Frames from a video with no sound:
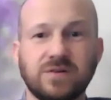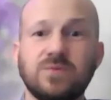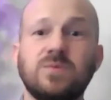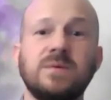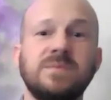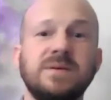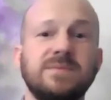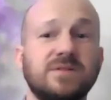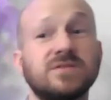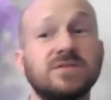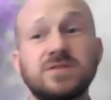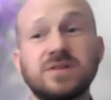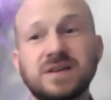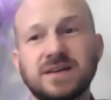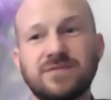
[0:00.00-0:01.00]
what people are
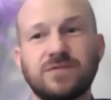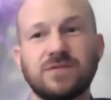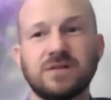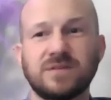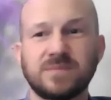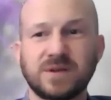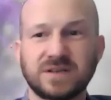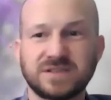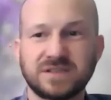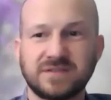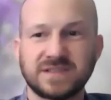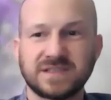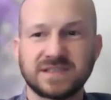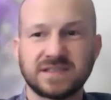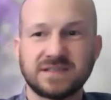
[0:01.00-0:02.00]
looking for from their
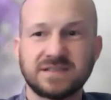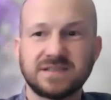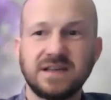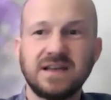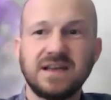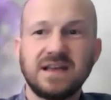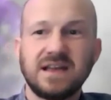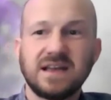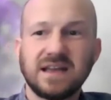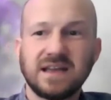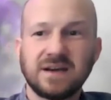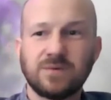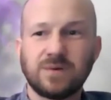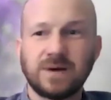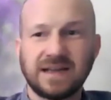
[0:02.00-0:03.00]
services in
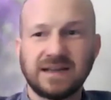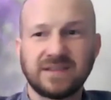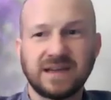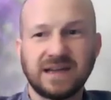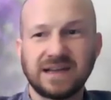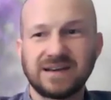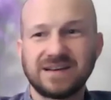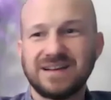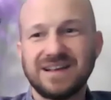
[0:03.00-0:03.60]
a way that